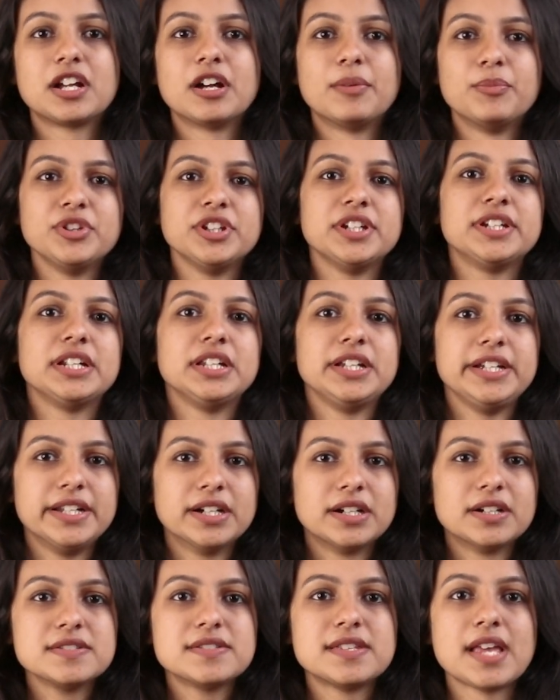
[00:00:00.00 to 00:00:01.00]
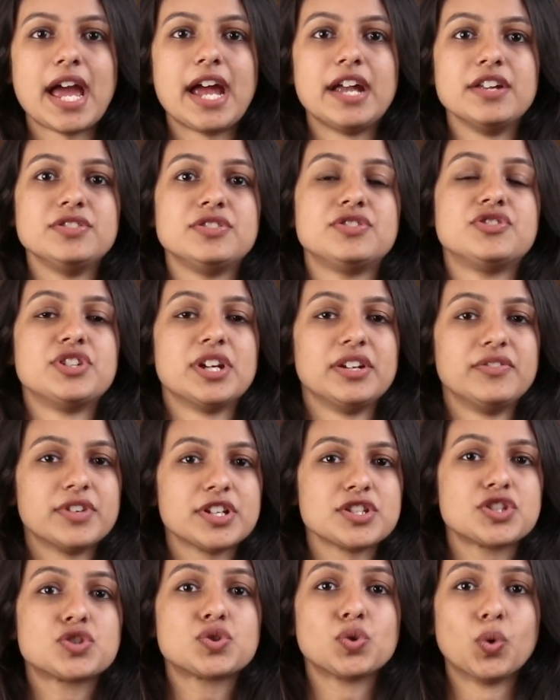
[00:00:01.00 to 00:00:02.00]
community leaders, and
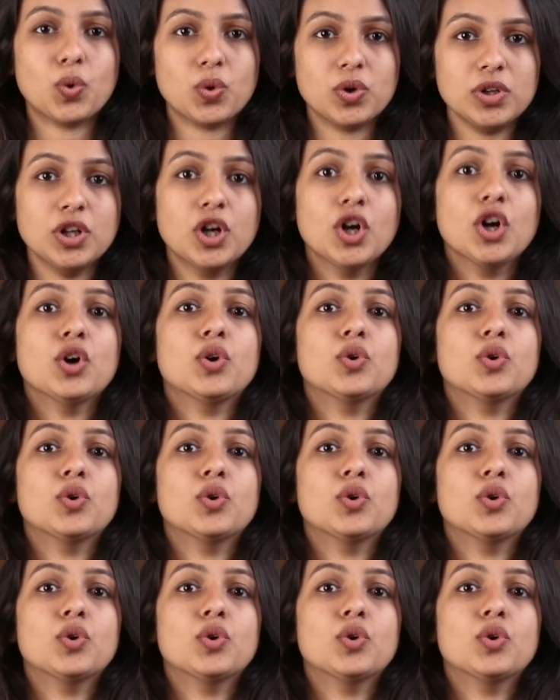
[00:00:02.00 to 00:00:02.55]
generous soul